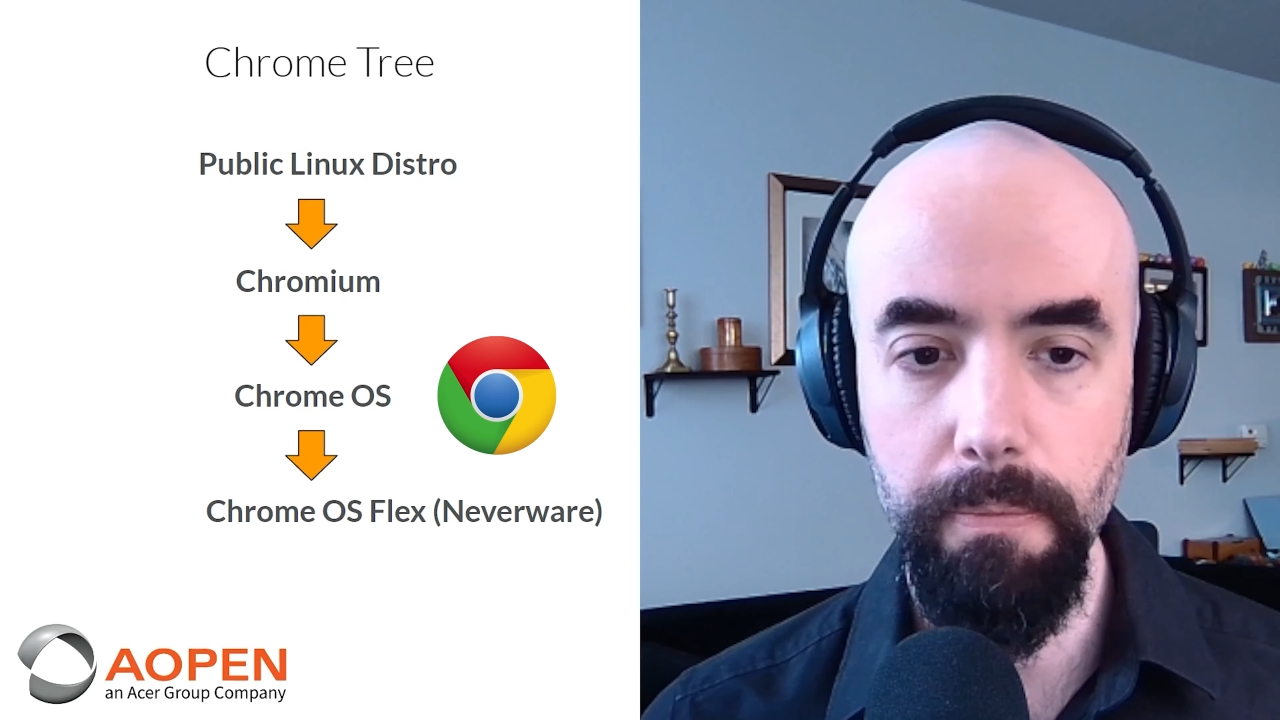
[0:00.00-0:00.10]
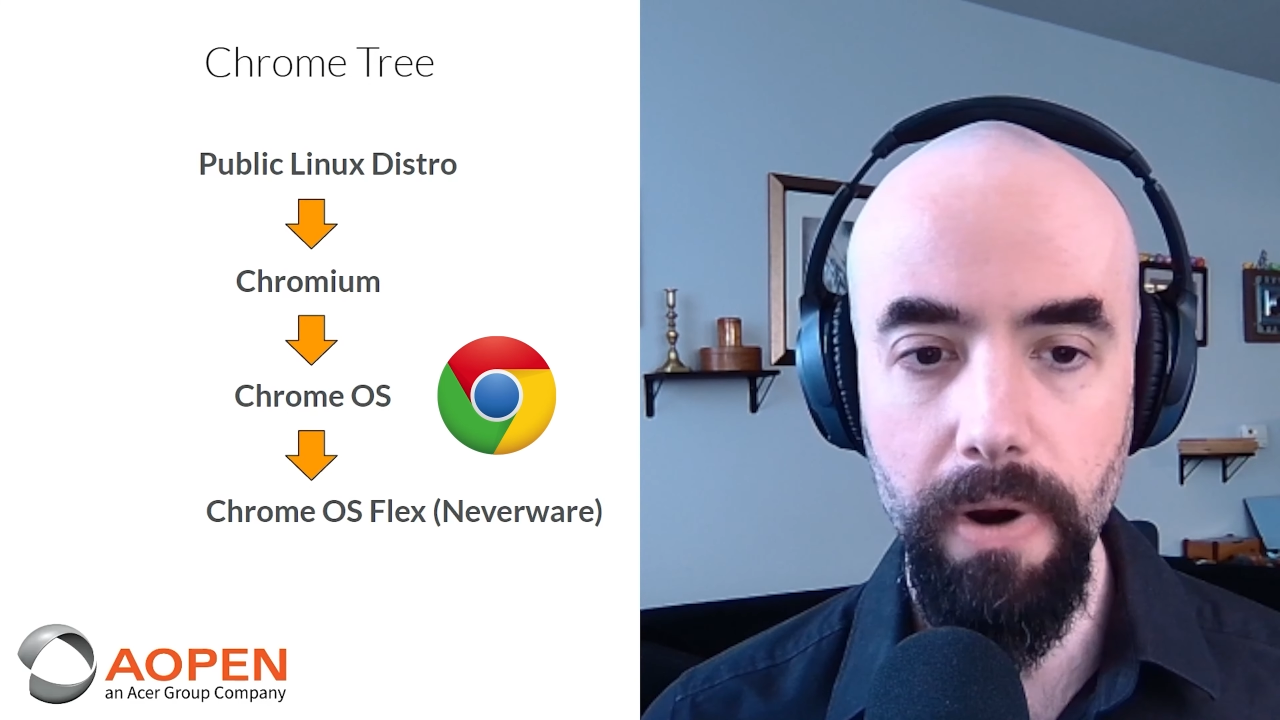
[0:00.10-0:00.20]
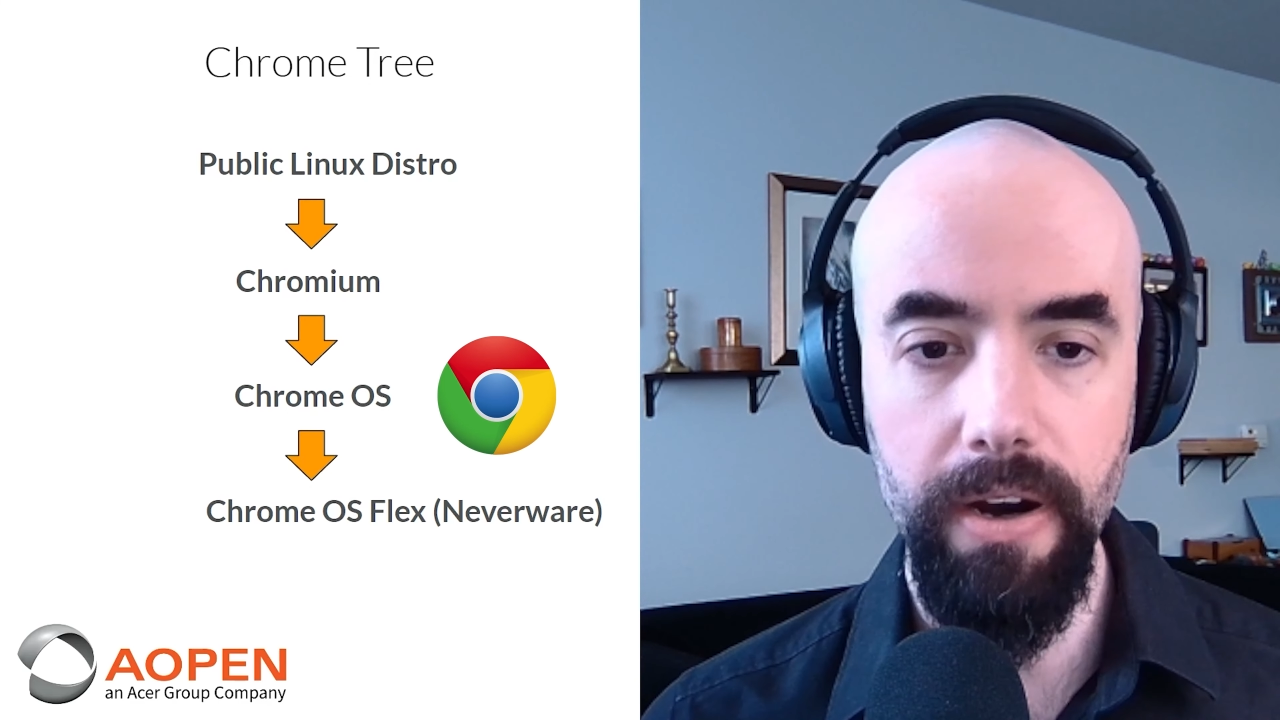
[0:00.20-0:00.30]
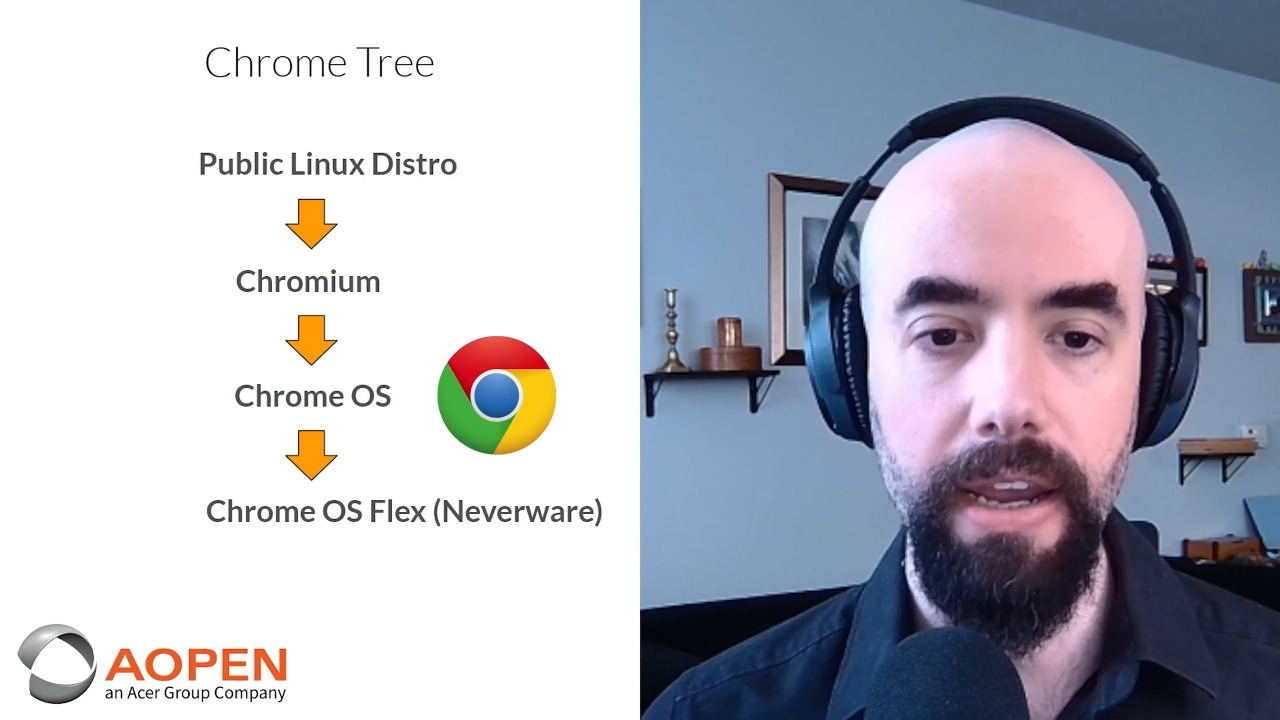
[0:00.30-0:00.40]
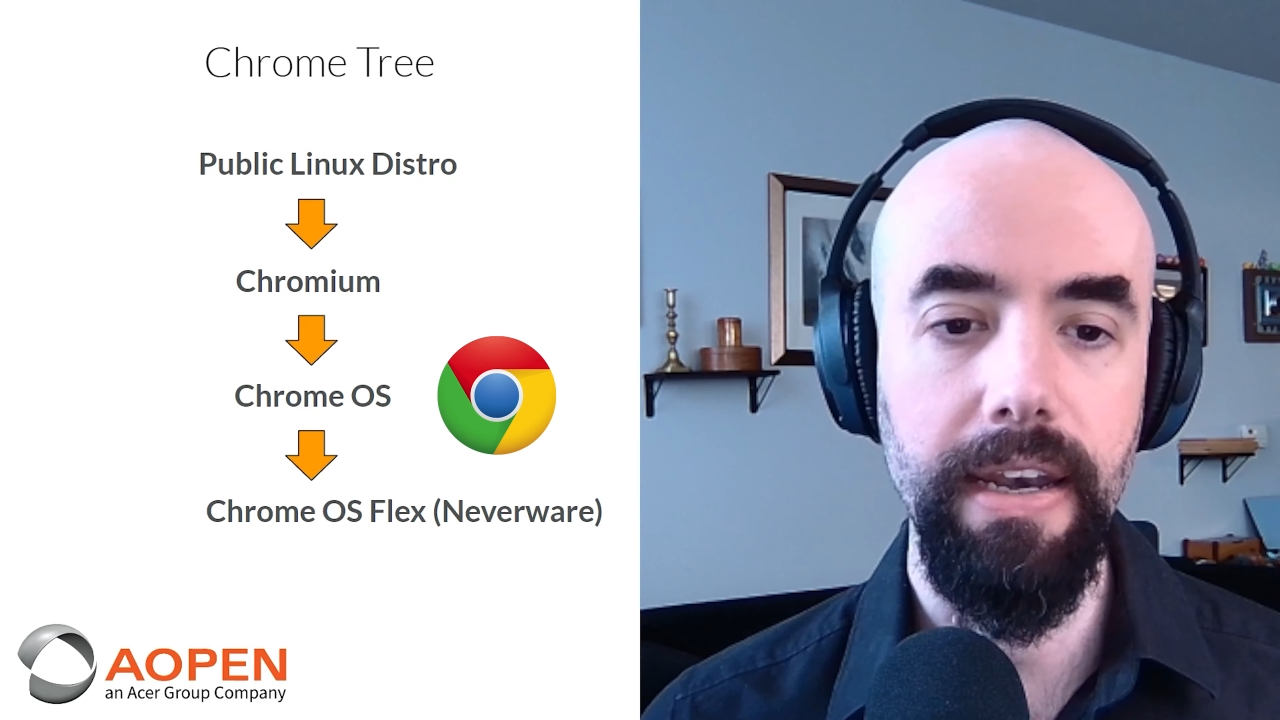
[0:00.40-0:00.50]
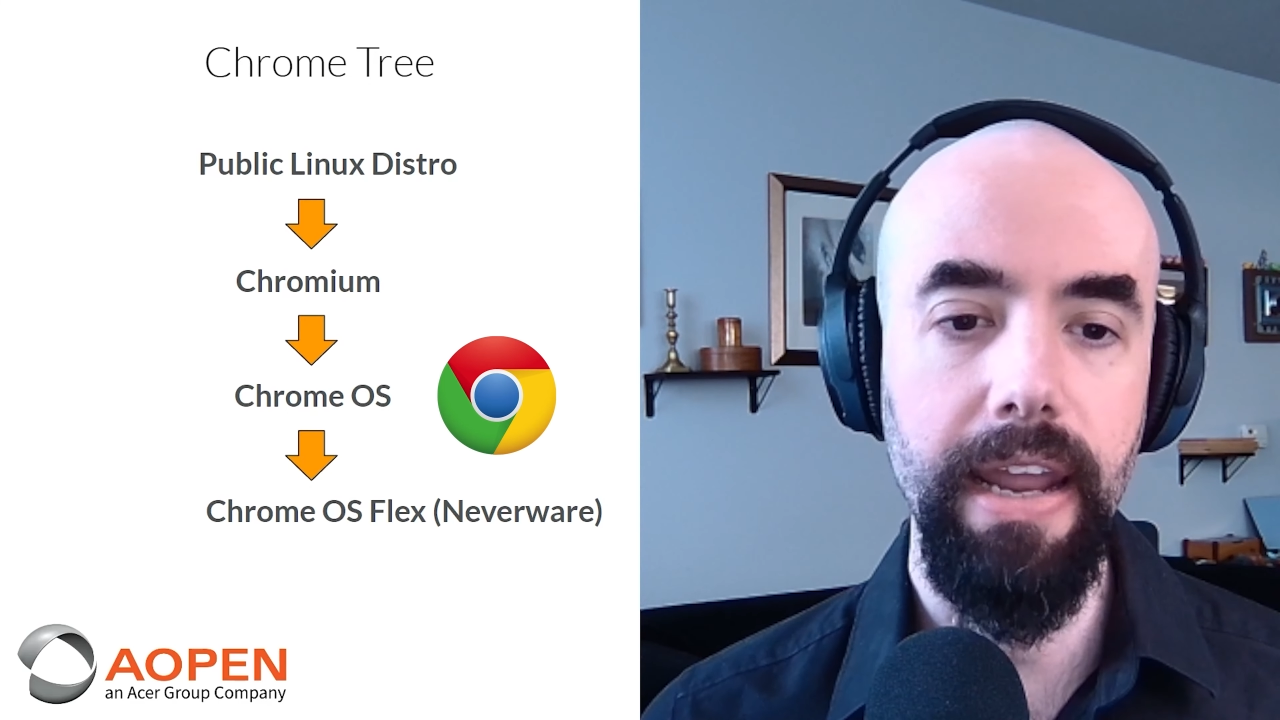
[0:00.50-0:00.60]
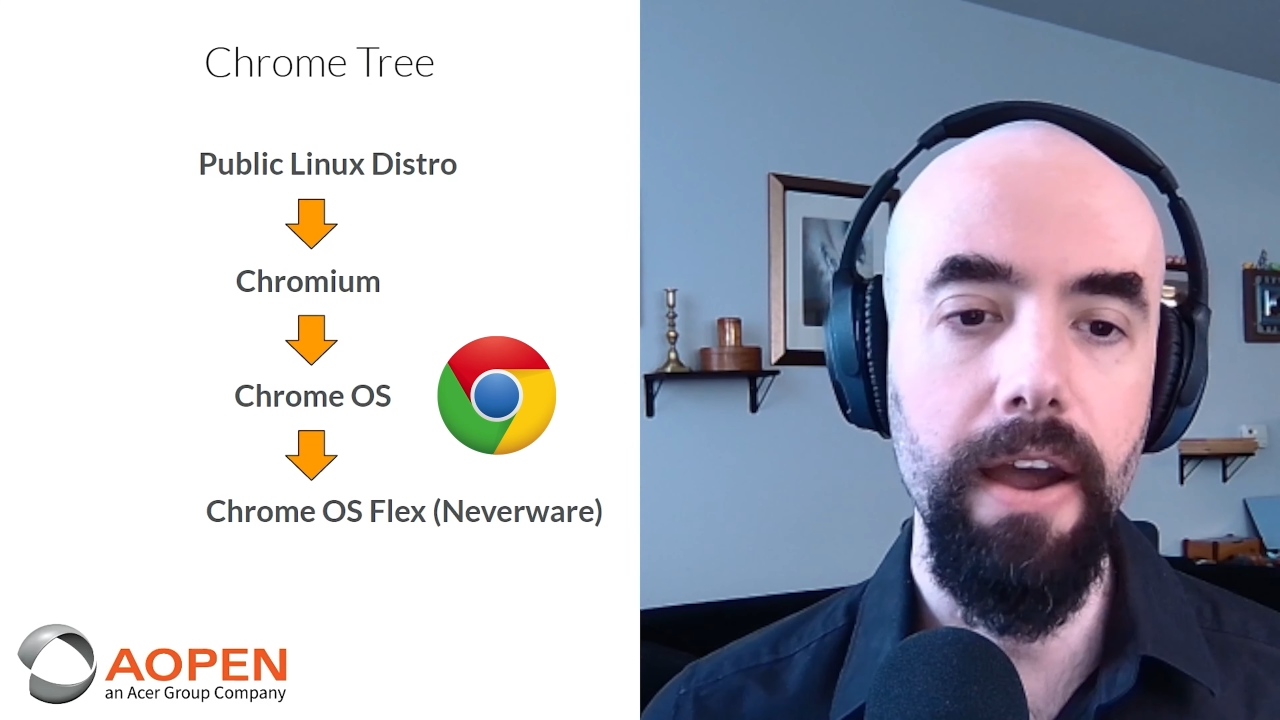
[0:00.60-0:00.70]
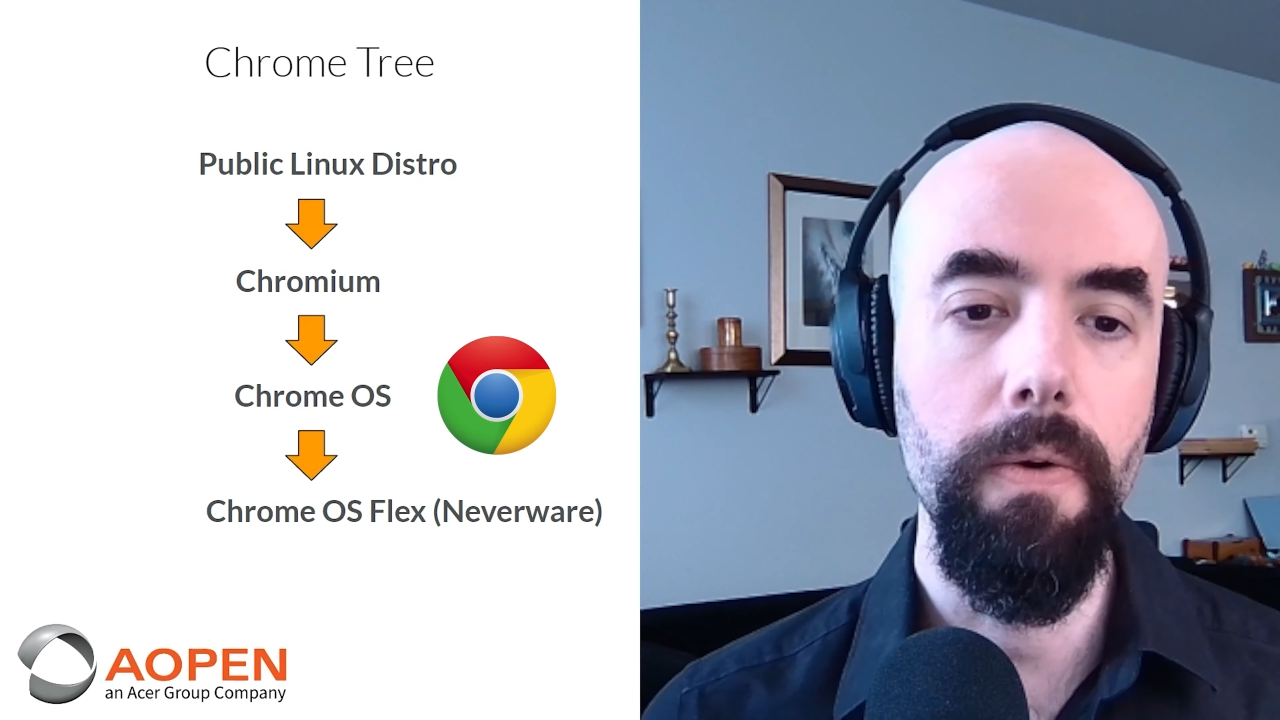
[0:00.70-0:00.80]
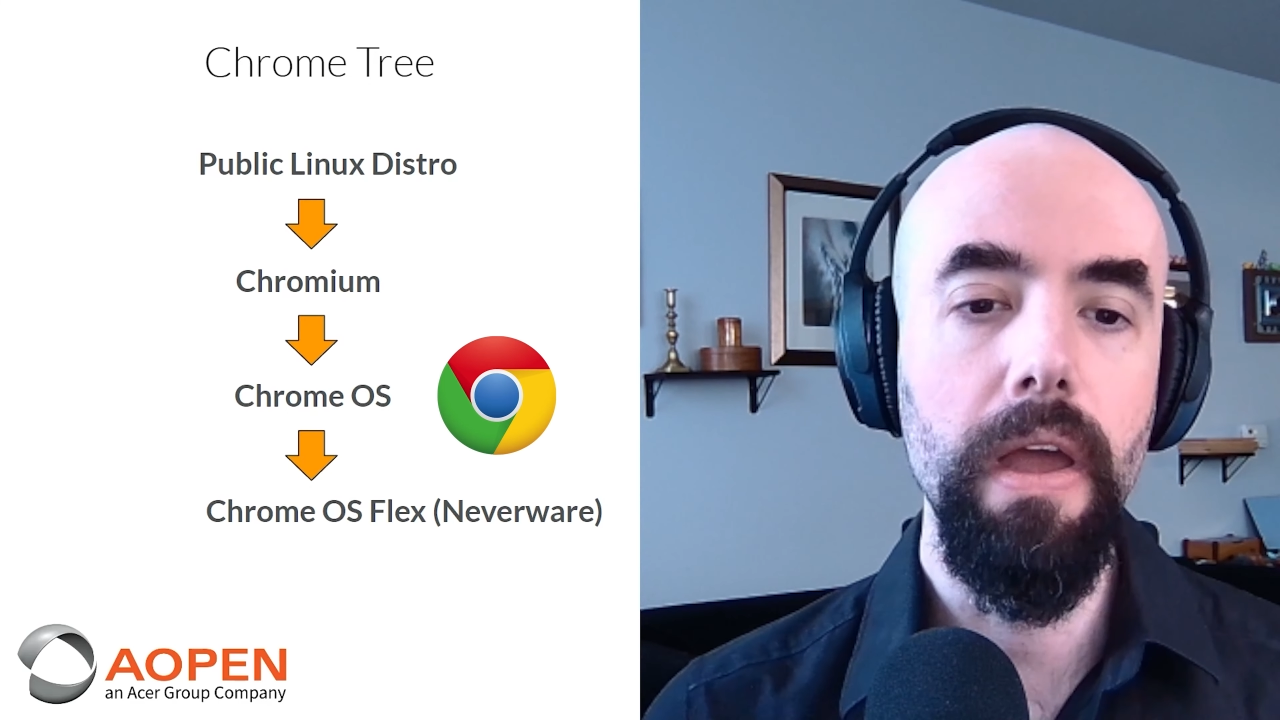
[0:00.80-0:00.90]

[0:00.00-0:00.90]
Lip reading: market. Now,